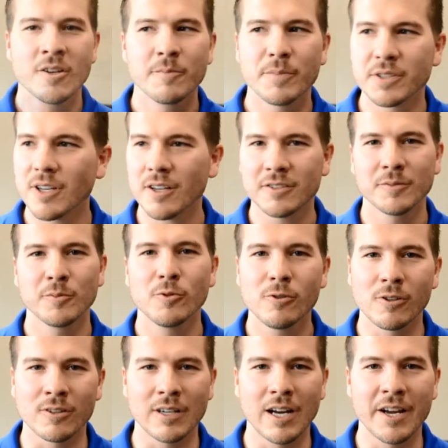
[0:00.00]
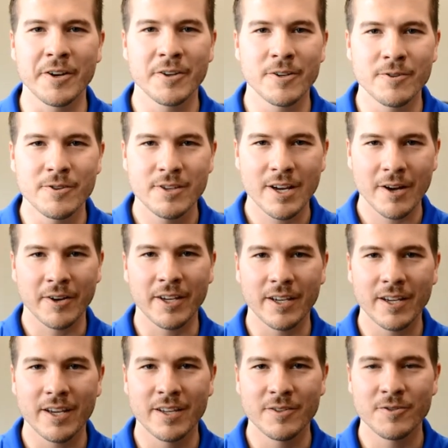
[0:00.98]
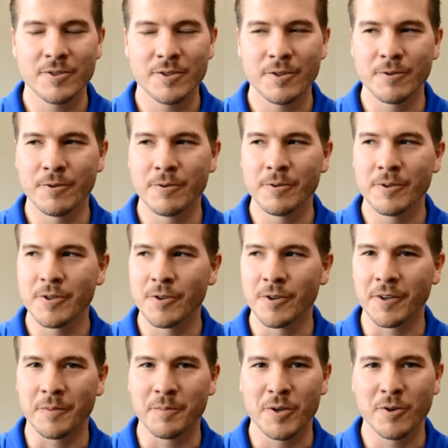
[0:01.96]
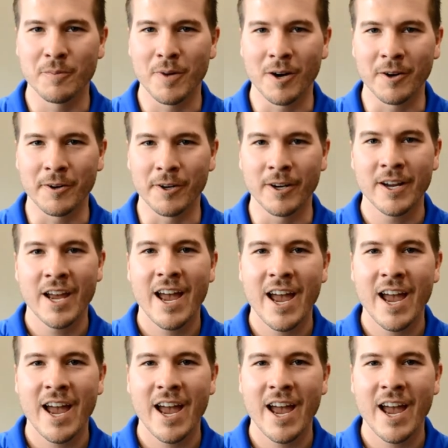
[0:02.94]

But Dr. Moore, I hear you shouting into your computer monitor.